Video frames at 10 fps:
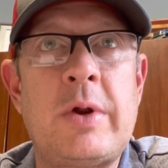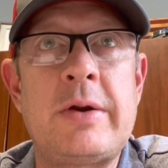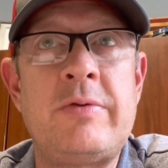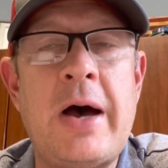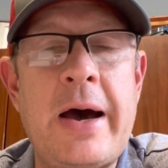
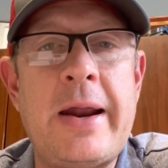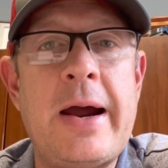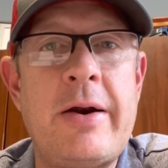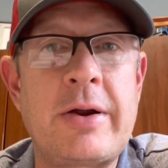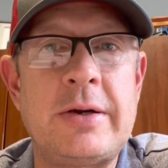not
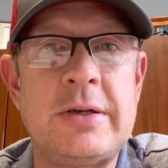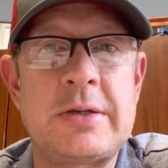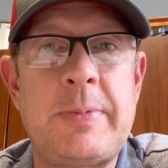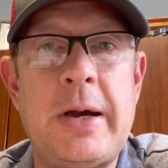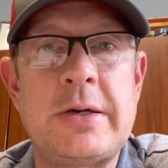hiring a
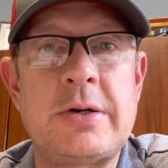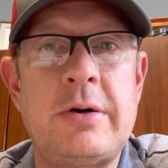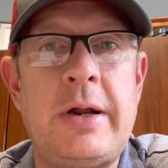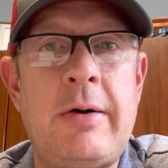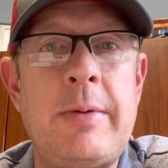dispatcher.
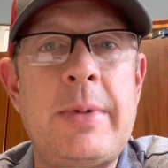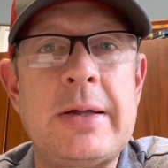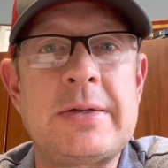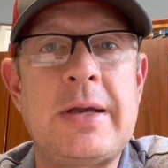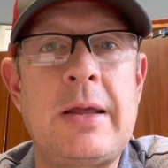Now, I'm
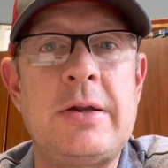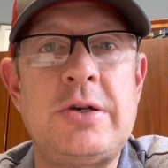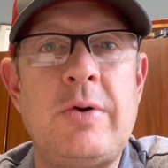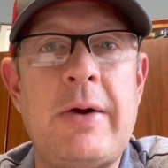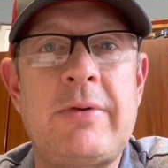not saying that
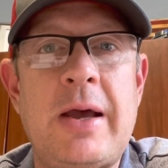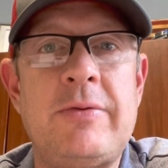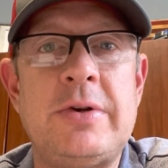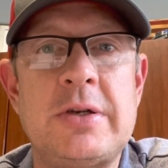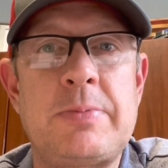you have to have
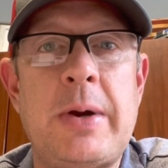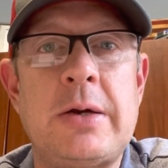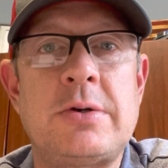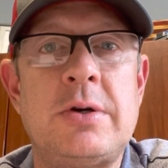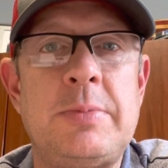a
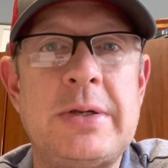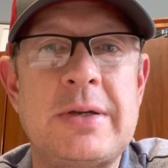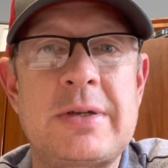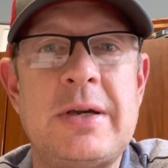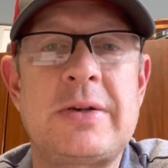dispatcher to be
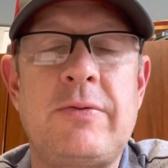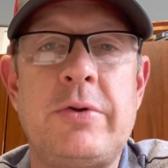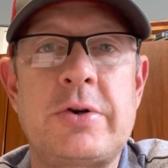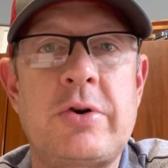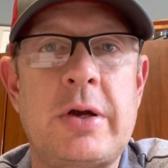successful
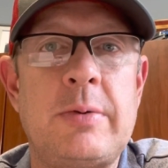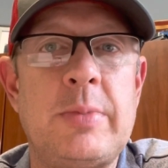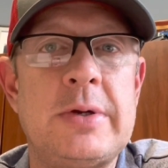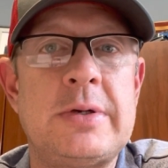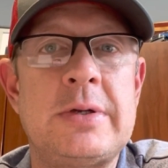in the trucking
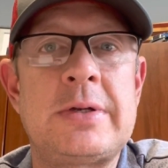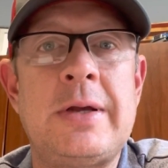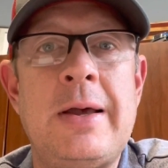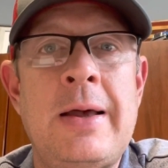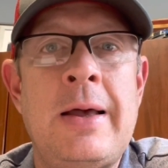business.
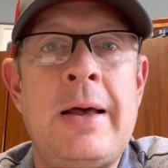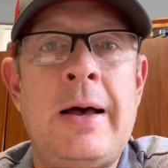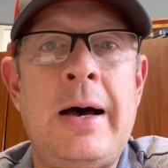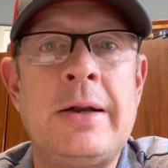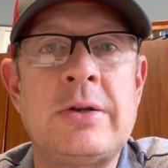
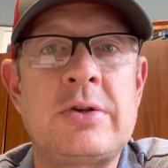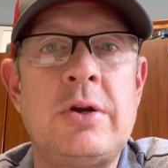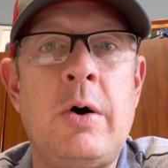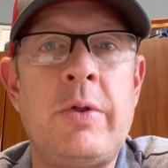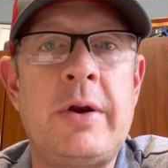I just
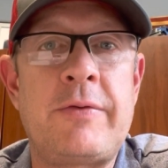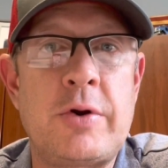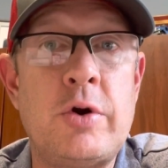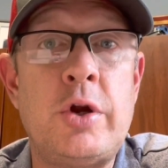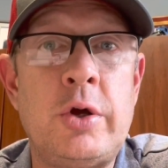know that if
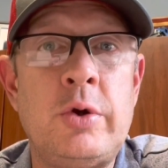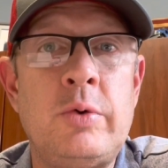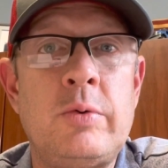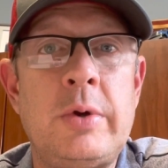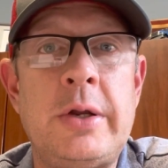you're
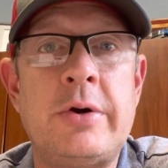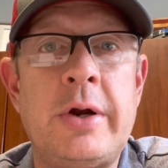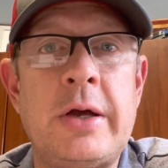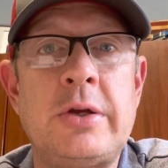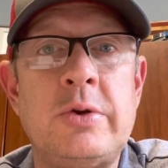new and you're
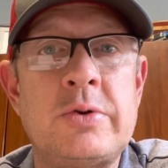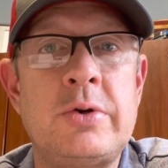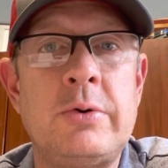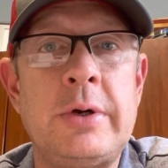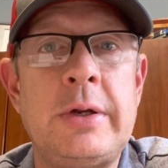not used
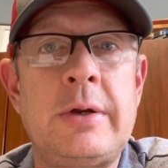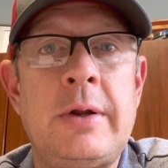to it